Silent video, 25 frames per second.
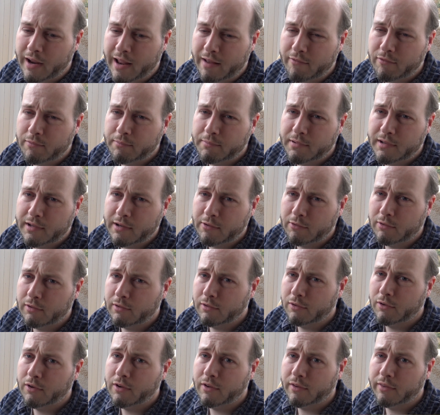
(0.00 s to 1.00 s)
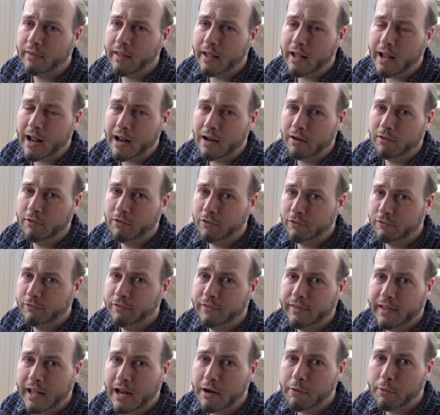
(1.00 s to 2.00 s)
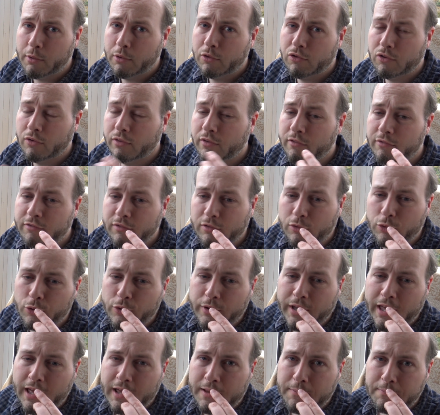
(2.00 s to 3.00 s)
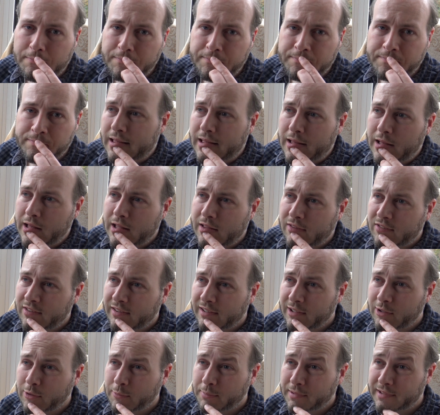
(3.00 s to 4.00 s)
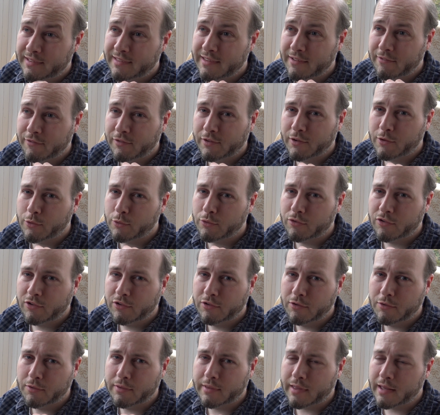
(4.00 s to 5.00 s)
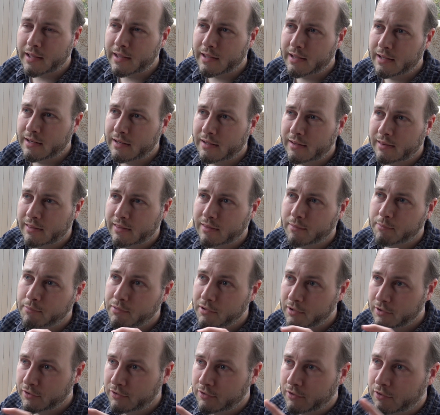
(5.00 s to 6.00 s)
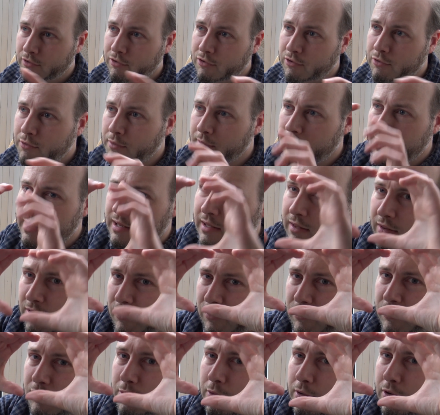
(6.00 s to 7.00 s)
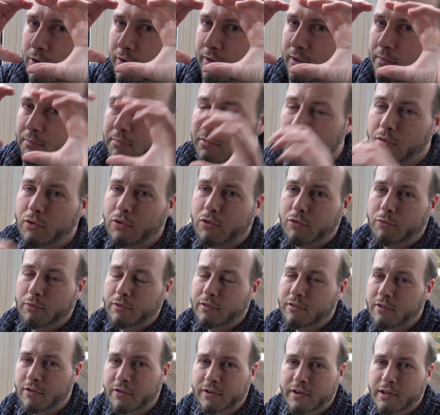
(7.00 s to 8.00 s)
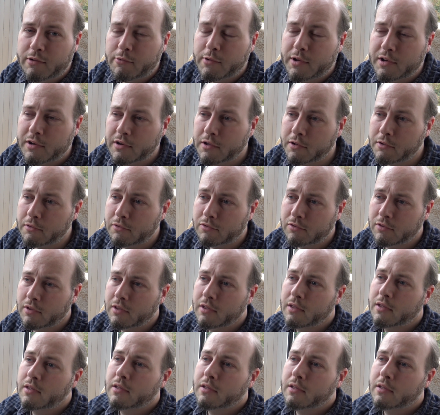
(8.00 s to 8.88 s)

I haven't been able to look for the arrows on the floor yet. It's a little bit difficult to do that in the Peugeot 208 because you are in a box with tiny windows.